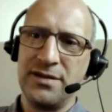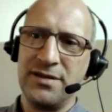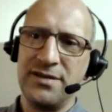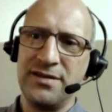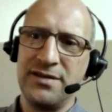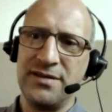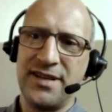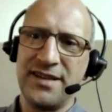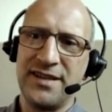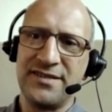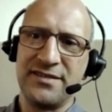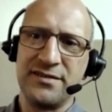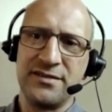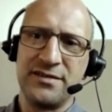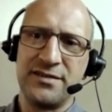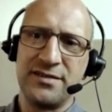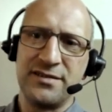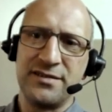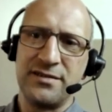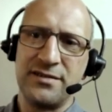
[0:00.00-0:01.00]

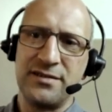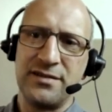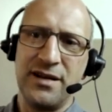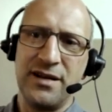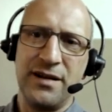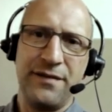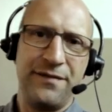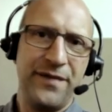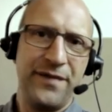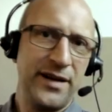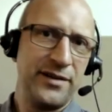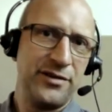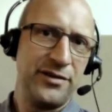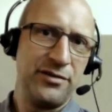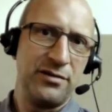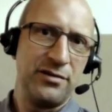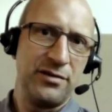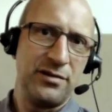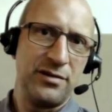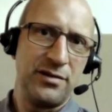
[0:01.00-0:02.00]
doesn't affect
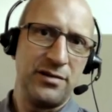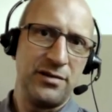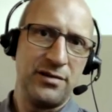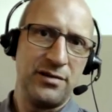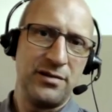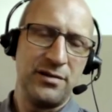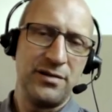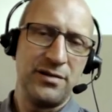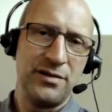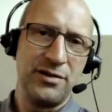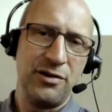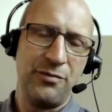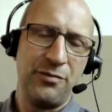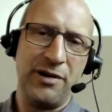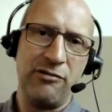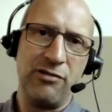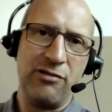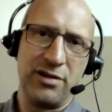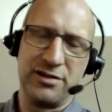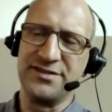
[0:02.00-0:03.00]
your
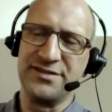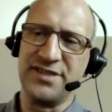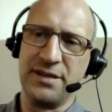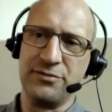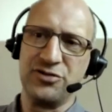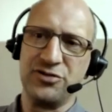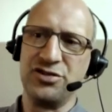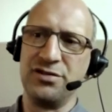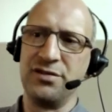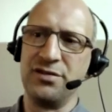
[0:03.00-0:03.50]
power consumption